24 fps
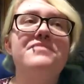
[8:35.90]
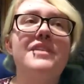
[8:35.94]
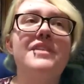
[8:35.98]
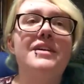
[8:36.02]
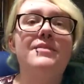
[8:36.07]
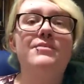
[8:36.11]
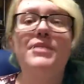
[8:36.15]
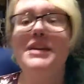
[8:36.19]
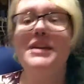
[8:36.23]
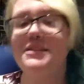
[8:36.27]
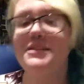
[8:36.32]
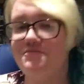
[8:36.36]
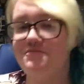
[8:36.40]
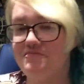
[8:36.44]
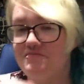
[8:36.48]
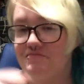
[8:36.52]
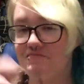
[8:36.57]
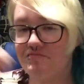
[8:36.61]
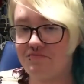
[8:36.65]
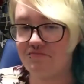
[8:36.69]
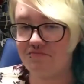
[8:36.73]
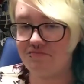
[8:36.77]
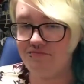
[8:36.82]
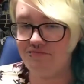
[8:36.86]
But
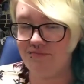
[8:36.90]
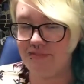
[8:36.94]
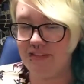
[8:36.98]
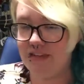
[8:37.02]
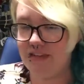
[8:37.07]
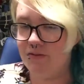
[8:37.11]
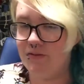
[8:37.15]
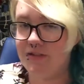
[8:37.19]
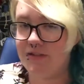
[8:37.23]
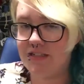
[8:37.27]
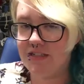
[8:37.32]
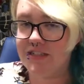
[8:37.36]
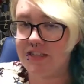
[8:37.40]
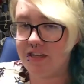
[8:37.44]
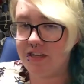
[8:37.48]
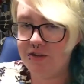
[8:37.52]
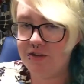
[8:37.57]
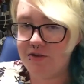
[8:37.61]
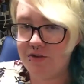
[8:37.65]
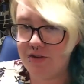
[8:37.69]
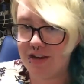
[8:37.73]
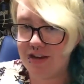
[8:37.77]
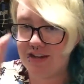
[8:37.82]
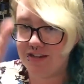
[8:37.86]
I wanted to tell
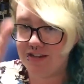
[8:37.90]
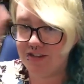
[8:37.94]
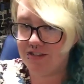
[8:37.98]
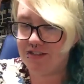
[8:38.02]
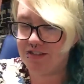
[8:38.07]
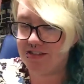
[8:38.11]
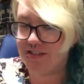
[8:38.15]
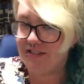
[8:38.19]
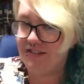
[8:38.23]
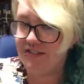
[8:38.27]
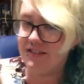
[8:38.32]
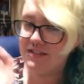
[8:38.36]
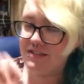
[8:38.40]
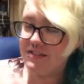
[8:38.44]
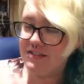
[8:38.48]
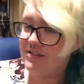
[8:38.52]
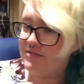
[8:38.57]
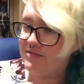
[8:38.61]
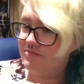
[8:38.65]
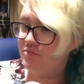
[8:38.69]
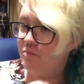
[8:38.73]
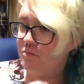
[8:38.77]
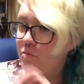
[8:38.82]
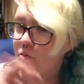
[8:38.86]
you guys this
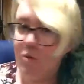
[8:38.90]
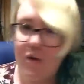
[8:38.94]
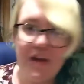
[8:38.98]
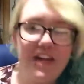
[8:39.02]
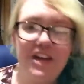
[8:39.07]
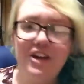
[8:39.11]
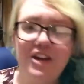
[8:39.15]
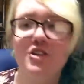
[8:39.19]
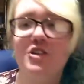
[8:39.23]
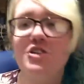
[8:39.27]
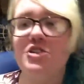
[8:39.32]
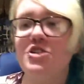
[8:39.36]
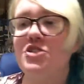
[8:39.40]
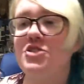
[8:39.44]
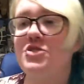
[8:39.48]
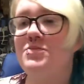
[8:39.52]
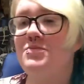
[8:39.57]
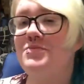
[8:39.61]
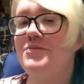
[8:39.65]
weird...